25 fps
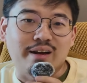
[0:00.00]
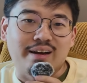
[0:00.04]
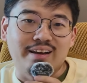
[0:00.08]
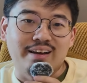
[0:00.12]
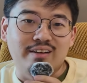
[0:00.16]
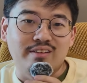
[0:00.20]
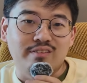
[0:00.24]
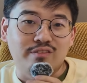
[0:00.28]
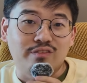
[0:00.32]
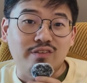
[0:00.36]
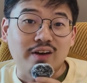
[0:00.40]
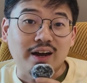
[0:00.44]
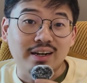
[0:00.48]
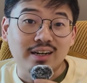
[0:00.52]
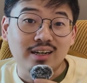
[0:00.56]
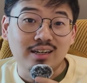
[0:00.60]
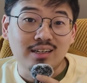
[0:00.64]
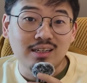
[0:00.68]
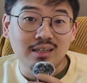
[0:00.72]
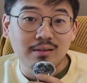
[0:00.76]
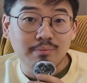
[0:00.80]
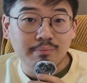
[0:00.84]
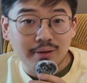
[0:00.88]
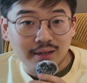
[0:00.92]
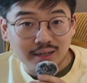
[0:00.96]
Alright,
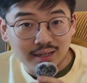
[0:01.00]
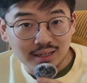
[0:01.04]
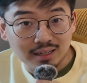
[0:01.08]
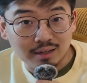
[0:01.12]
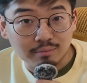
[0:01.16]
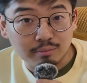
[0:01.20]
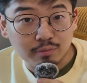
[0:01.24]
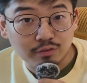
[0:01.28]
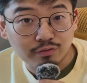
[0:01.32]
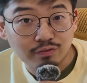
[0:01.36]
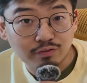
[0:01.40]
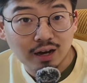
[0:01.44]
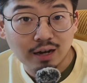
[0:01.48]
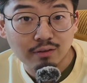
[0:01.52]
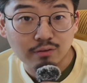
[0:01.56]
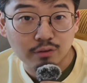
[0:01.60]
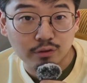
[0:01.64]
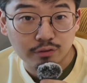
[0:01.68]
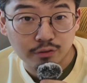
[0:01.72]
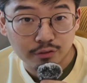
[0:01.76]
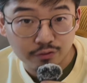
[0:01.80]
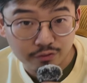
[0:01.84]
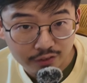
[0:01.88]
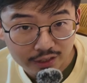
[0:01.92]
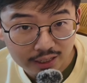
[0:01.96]
finally, pillar number
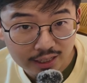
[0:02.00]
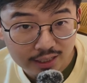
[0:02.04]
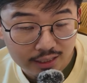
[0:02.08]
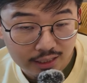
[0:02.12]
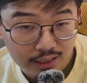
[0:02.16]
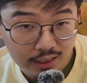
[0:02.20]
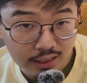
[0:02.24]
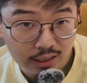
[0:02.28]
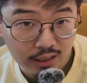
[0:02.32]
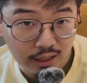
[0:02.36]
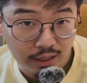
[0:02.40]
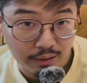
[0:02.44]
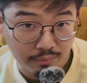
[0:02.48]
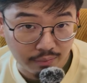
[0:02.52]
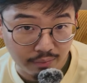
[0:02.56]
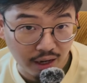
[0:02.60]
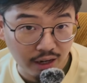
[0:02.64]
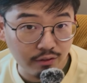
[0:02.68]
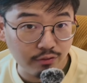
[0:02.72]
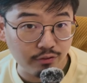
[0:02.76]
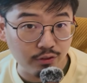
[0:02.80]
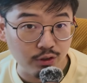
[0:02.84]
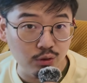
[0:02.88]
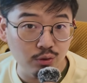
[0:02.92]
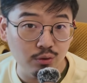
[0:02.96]
5 of Infinity, in
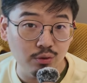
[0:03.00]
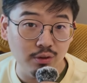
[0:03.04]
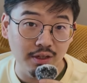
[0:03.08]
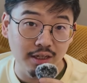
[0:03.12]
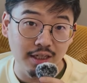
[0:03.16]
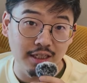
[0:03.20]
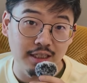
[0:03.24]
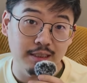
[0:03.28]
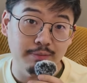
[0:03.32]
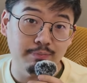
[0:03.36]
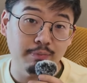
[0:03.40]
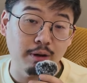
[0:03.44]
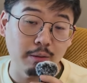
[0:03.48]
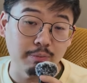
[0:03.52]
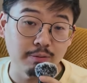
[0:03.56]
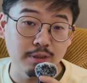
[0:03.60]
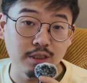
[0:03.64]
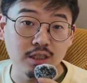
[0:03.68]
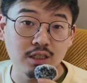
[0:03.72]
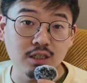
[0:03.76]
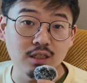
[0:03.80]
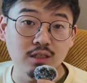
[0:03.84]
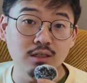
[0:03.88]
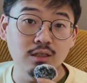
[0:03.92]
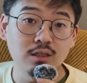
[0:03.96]
my view, is
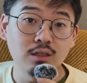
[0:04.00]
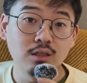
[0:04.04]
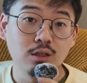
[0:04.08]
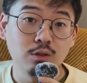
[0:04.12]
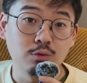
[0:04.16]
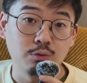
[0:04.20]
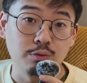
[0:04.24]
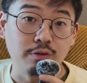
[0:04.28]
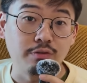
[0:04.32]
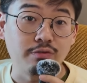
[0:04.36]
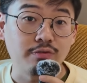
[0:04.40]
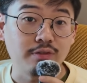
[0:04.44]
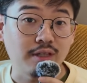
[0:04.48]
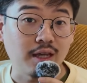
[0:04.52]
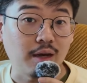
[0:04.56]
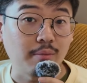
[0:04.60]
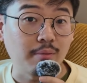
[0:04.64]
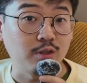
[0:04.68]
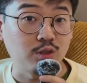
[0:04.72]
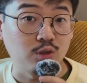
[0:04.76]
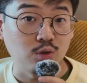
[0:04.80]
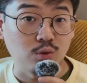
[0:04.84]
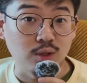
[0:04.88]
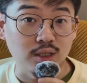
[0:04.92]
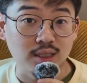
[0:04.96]
Popsicle with
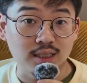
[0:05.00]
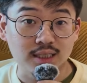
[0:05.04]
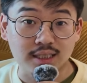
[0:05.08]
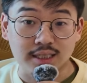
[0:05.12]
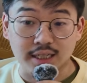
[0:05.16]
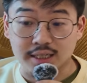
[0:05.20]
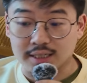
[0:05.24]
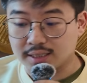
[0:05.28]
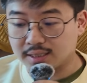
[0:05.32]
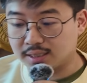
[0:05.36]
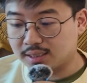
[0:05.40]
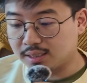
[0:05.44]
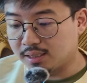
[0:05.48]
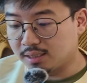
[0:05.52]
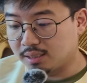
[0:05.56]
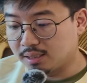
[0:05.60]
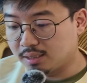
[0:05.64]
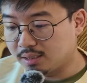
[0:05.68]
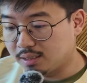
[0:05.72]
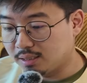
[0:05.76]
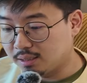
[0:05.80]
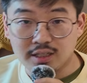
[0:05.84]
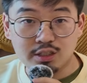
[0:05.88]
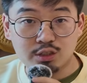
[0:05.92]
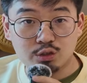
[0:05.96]
Tamatoa 6.
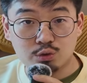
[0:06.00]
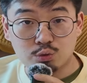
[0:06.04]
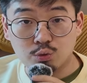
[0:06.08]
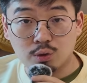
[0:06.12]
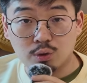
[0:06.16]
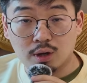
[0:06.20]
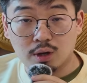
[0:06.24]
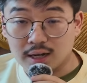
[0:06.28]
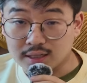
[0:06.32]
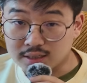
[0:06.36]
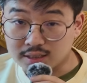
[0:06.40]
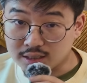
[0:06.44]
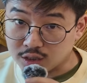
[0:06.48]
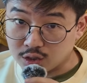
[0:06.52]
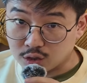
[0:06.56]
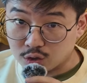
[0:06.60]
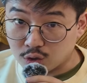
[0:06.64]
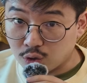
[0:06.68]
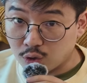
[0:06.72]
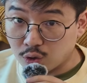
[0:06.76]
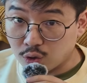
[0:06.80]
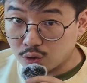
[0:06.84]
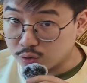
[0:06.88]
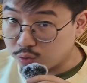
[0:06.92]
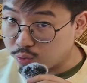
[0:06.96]
These 2 cards are
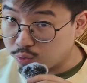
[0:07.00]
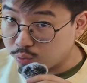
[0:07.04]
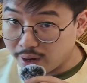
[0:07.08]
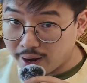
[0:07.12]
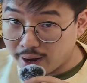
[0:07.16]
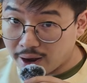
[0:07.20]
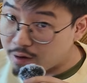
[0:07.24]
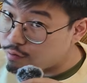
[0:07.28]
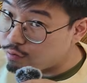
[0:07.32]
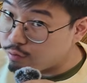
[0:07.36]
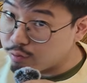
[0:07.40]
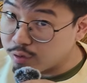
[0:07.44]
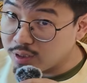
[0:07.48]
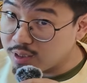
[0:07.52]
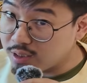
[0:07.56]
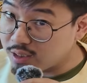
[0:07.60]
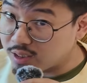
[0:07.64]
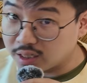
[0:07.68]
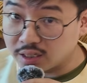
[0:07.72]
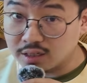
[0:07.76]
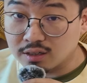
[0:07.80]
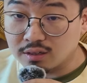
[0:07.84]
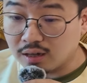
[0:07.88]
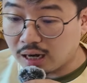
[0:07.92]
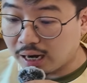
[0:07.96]
the core to every
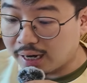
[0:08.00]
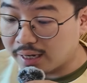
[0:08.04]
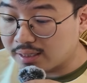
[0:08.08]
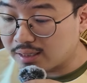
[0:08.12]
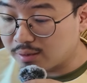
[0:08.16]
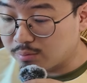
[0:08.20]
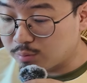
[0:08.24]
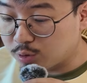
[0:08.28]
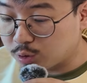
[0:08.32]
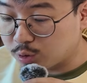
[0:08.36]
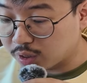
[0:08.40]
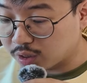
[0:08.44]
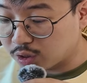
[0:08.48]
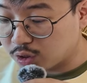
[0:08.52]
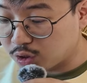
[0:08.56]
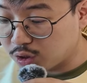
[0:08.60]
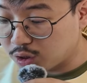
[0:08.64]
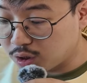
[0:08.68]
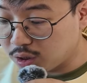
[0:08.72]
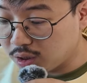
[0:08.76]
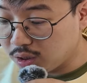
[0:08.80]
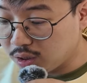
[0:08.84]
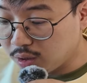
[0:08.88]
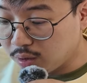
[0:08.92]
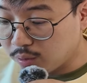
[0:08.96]
single item
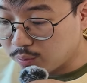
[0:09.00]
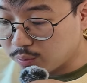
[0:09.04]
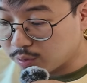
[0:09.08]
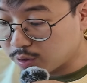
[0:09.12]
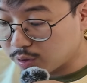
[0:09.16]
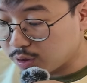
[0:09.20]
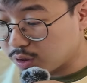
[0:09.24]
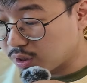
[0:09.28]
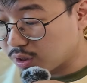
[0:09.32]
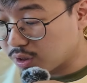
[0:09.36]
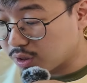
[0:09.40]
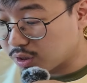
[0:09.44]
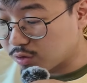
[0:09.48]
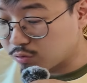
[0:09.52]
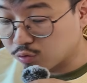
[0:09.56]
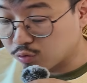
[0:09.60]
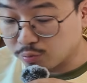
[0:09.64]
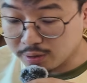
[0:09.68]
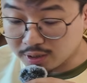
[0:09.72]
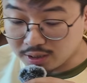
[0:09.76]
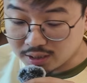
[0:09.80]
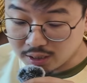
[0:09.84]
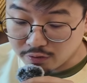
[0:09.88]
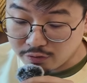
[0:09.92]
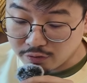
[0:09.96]
strategy, which is
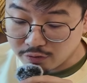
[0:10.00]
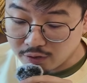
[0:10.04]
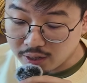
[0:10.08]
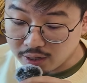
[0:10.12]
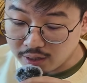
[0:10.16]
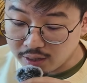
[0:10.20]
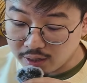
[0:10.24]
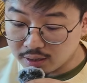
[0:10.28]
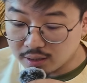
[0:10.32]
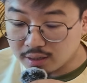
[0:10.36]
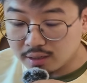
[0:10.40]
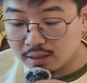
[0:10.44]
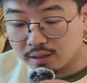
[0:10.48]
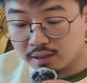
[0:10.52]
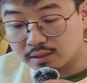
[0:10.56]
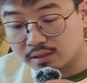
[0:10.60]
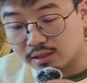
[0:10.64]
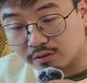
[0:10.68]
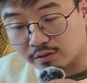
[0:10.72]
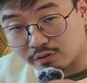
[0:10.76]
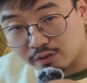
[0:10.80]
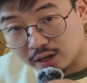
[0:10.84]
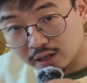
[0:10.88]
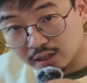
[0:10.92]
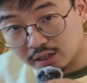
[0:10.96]
Ruby Sapphire,
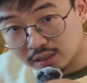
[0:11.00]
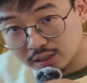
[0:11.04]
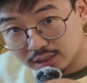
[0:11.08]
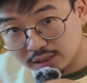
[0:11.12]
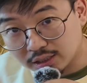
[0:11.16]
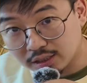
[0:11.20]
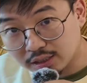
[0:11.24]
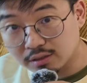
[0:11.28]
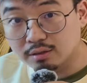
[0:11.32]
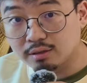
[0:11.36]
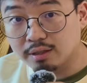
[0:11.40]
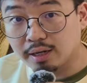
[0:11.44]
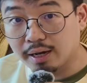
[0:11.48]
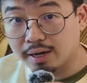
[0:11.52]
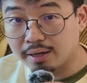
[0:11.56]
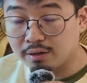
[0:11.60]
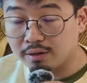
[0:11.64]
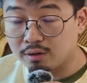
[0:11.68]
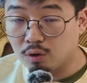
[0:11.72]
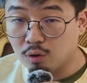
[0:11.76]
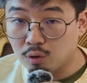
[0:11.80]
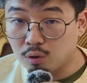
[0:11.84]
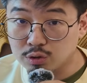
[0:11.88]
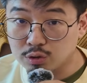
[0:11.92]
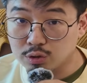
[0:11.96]
Sapphire Steel,
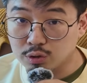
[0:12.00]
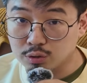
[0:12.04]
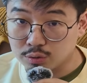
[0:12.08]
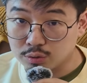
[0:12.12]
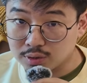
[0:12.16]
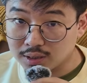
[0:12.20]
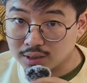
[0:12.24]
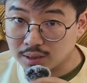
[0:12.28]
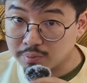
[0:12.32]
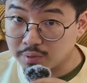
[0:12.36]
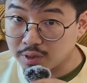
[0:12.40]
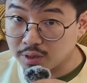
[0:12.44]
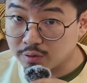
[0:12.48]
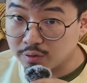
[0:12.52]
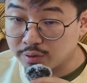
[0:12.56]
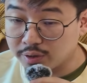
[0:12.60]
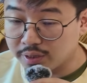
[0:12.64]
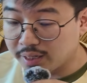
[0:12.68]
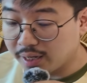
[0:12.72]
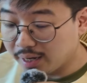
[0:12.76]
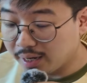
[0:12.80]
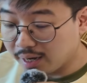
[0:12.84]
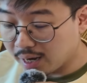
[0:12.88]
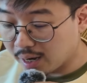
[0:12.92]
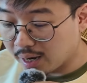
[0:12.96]
and also to some
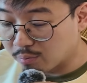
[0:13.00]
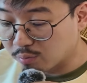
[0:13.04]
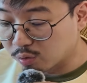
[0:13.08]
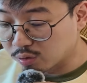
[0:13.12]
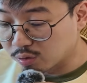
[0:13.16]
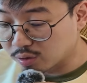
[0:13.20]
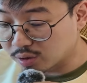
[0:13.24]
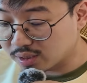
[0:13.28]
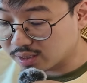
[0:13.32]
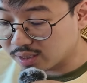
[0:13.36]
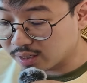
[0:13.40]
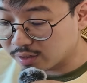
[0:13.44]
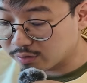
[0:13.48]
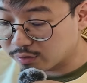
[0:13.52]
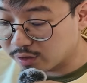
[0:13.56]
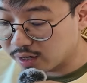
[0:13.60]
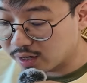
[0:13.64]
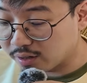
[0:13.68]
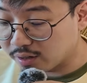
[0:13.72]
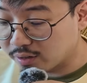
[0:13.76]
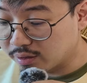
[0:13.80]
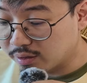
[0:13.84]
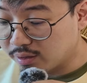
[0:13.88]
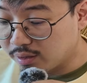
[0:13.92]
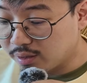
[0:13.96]
degree Emerald
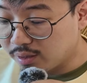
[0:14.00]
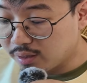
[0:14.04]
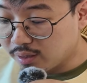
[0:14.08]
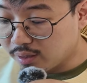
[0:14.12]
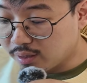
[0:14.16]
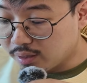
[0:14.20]
Sapphire.